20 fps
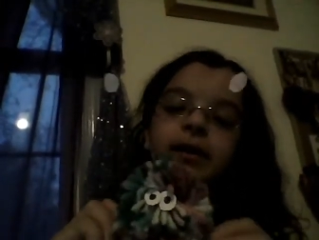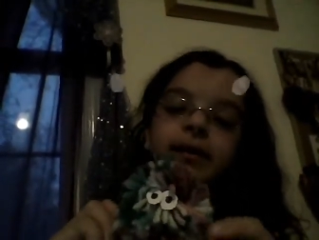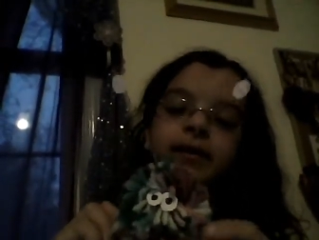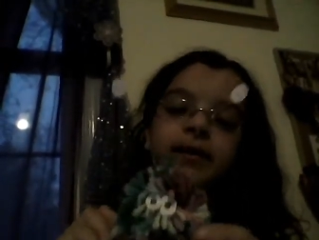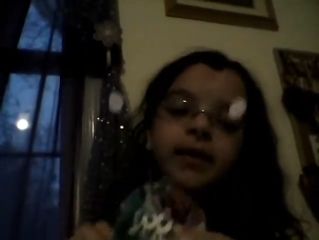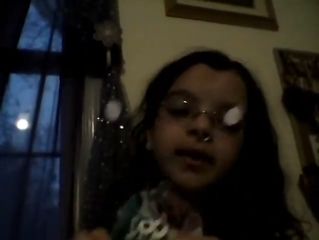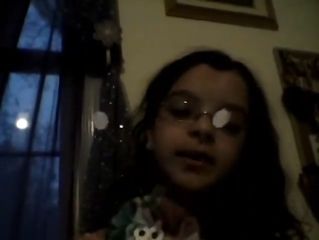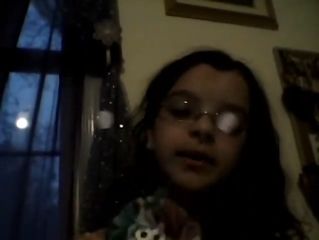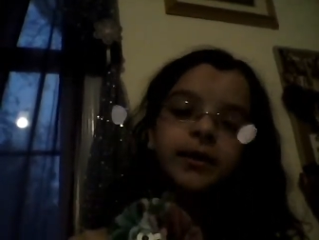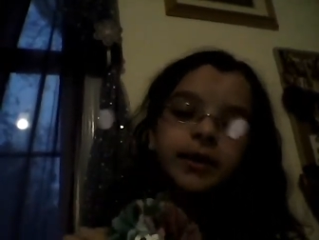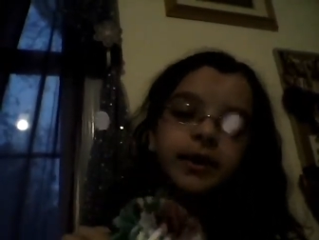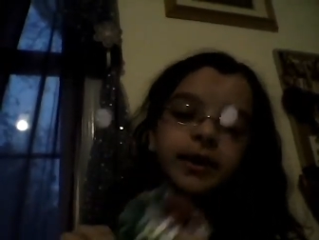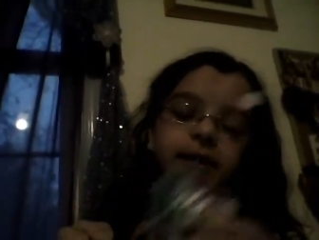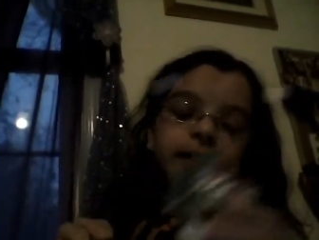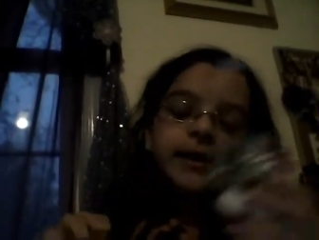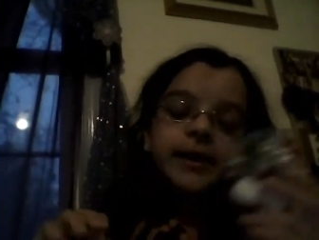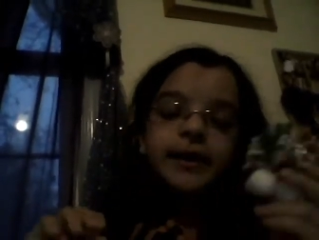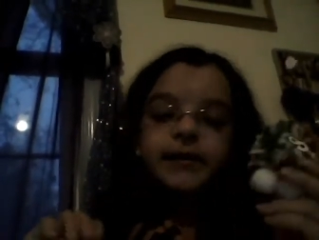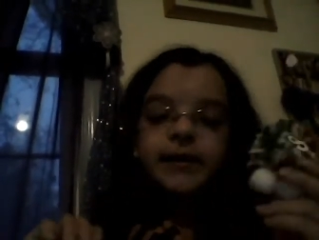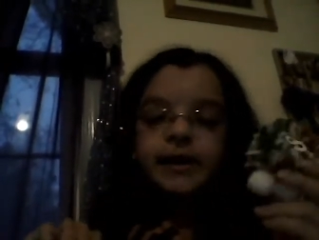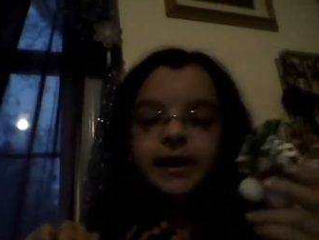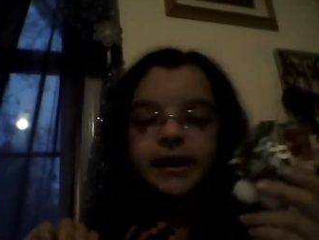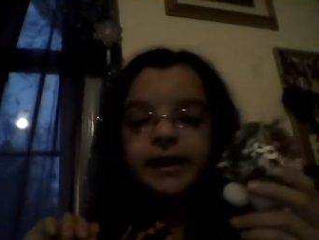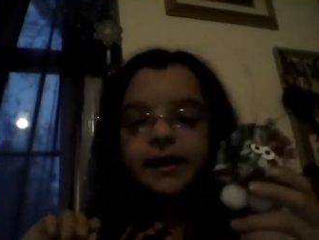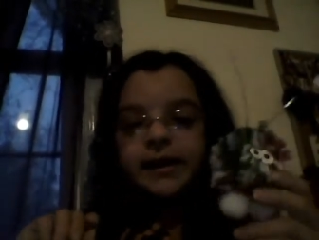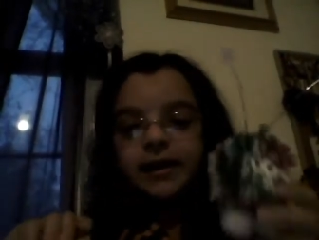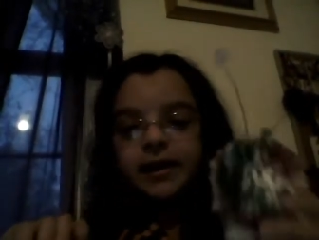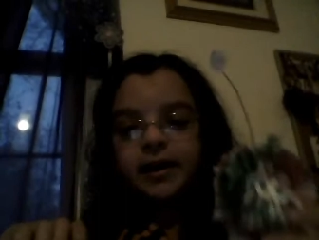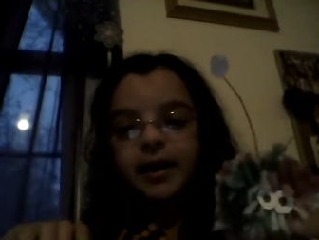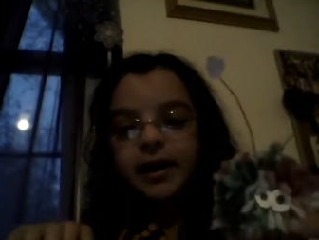So leave it in
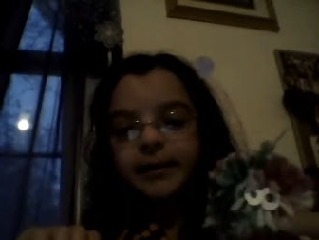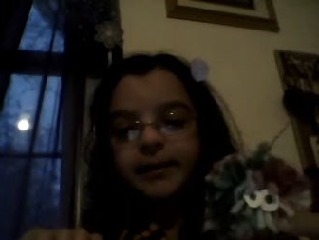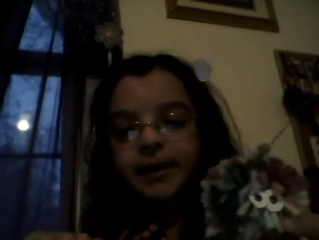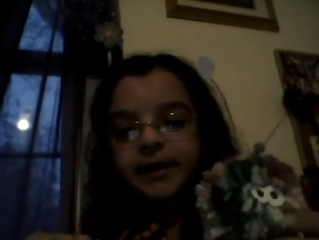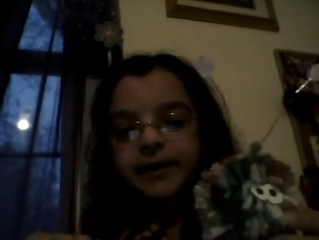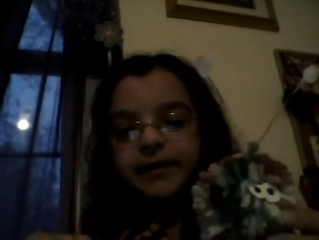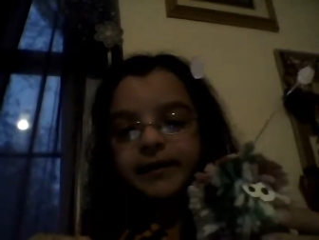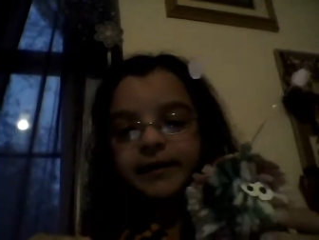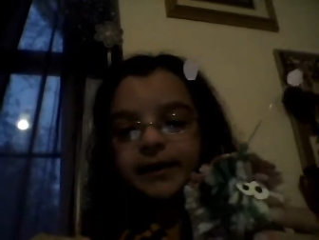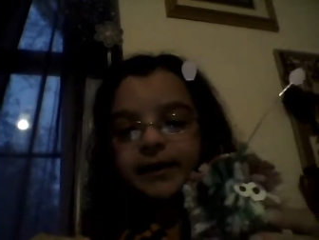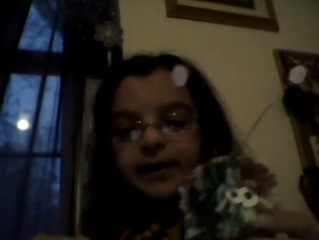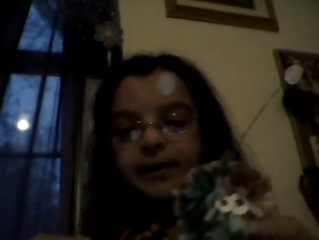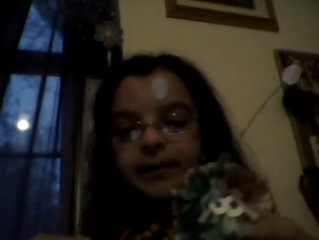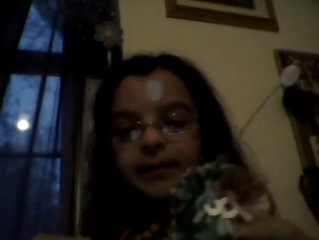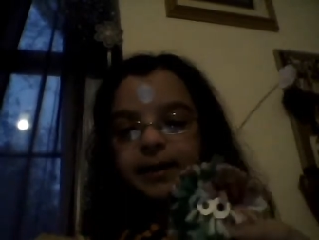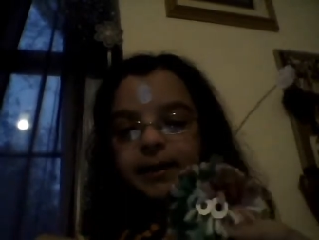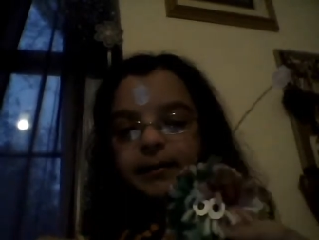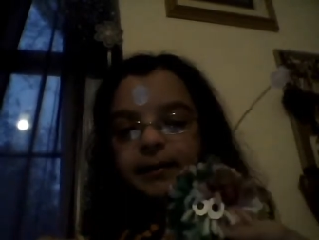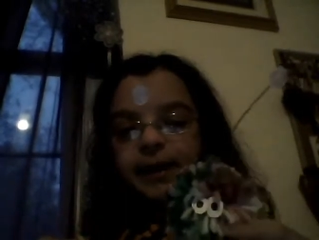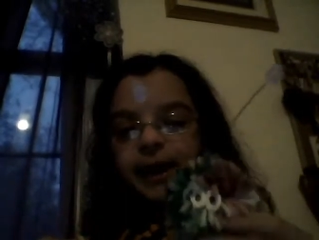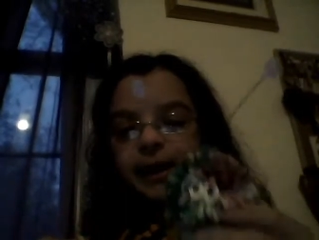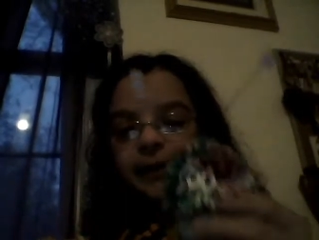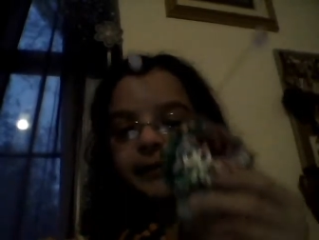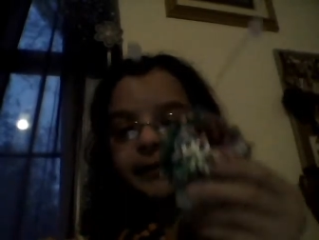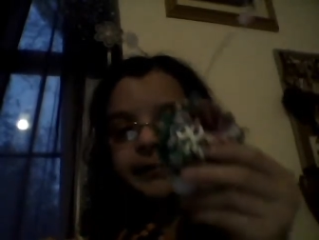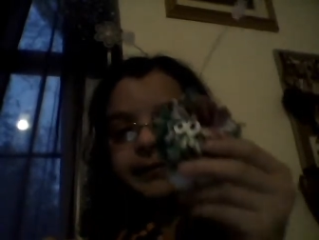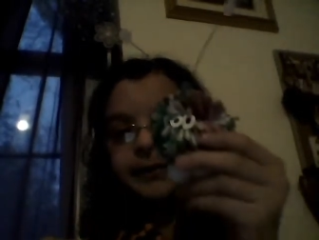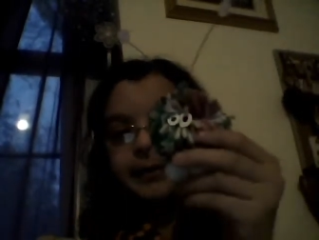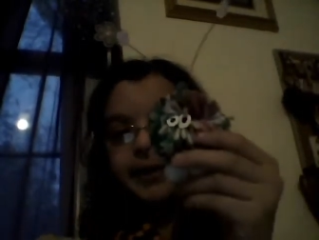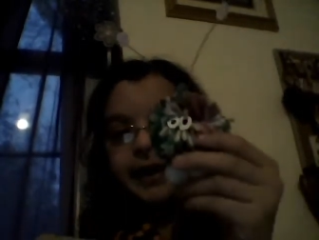the comments, and then maybe I
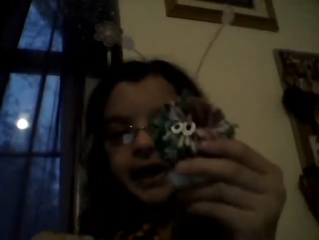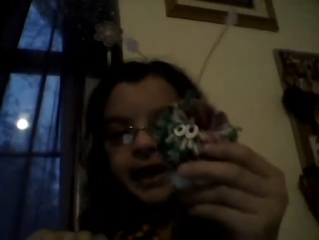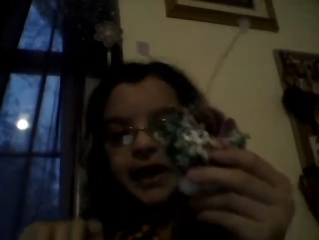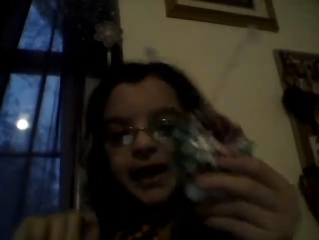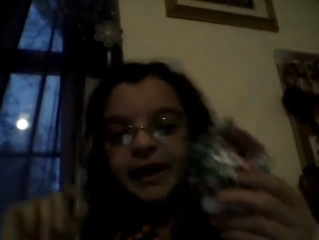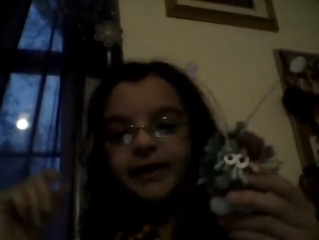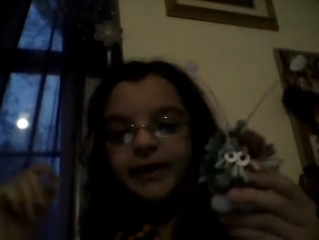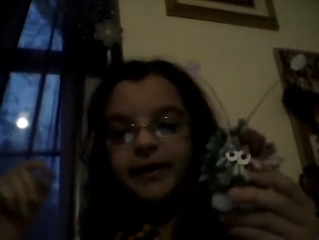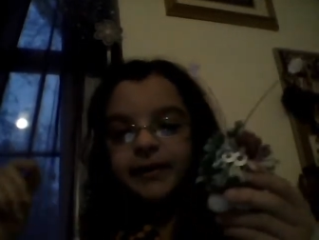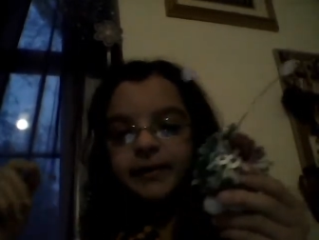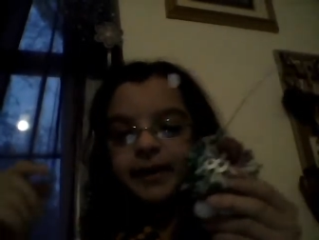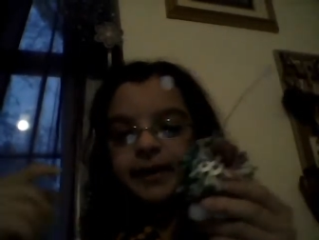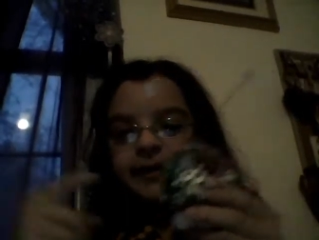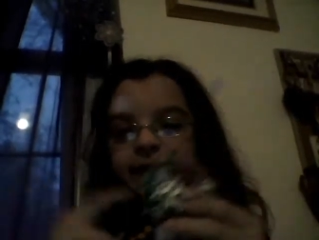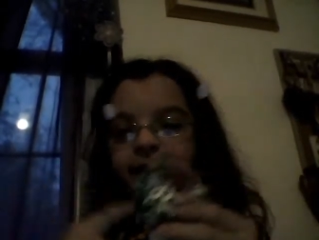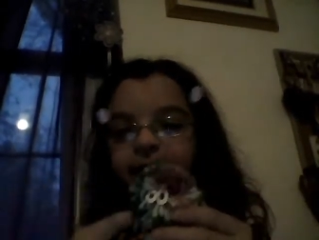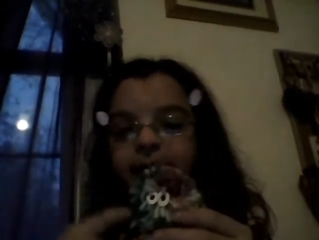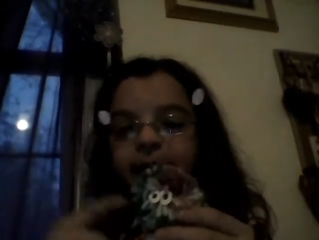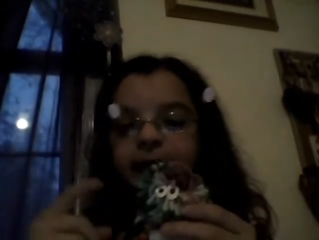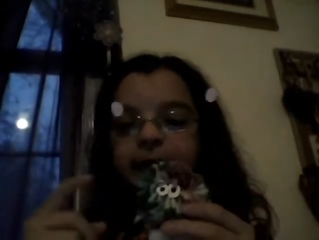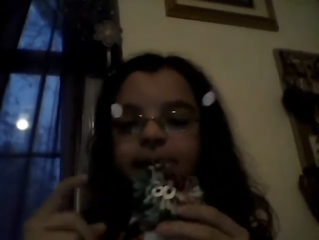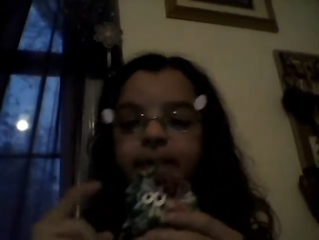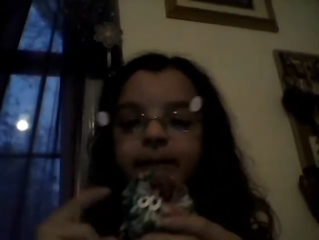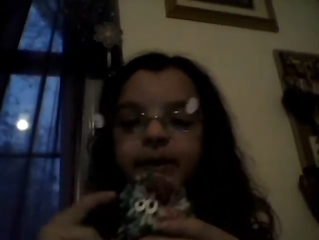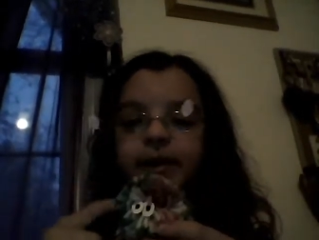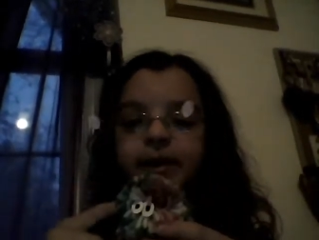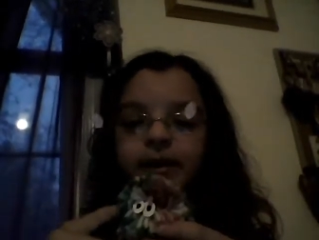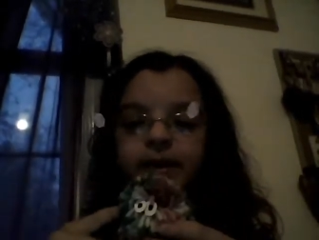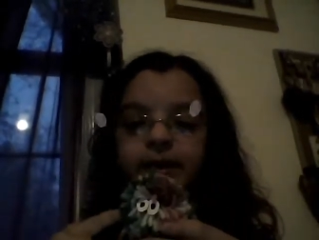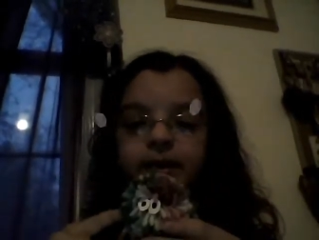will reply on what to name
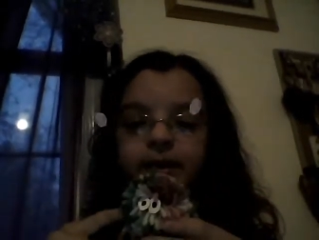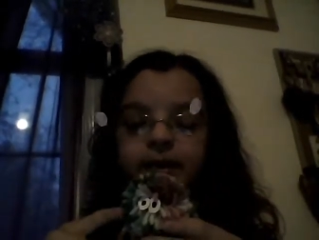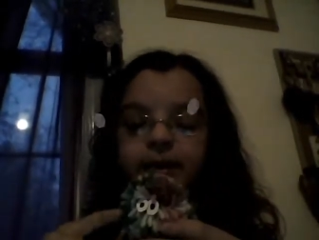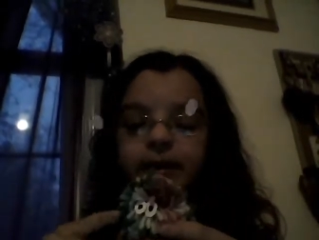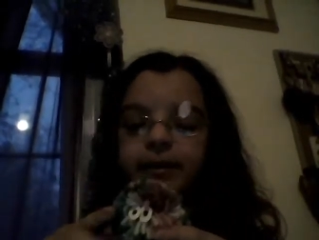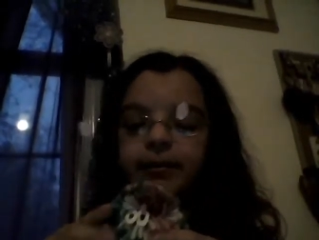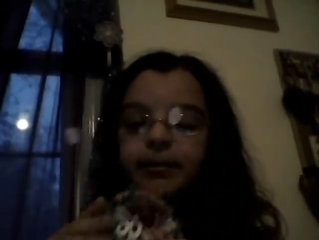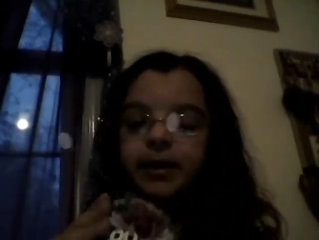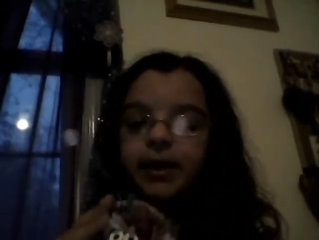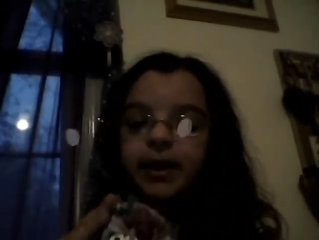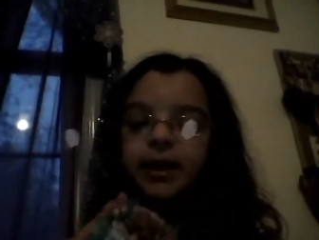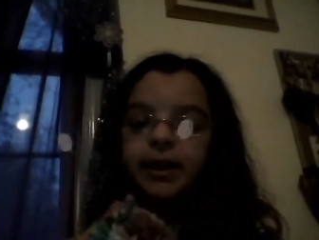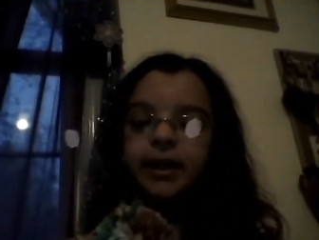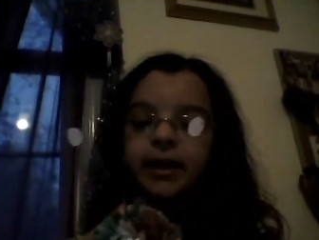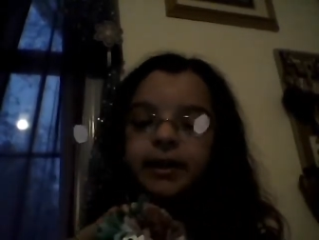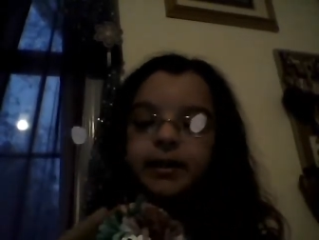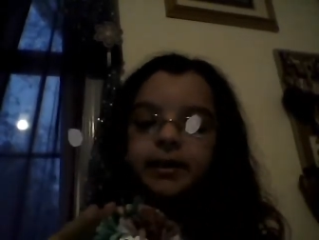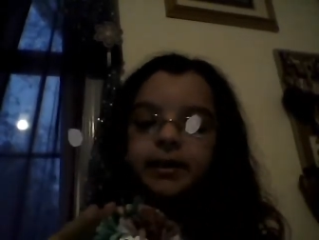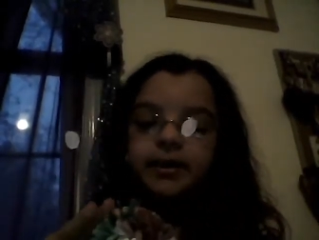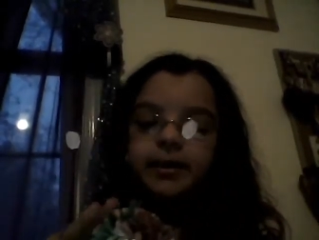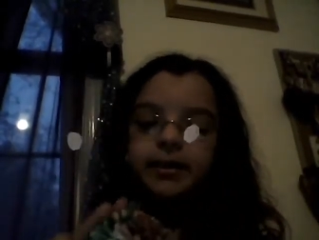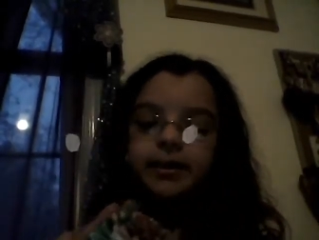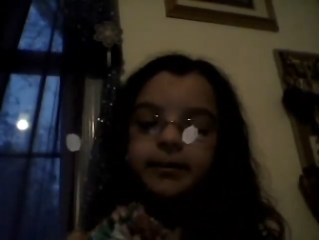my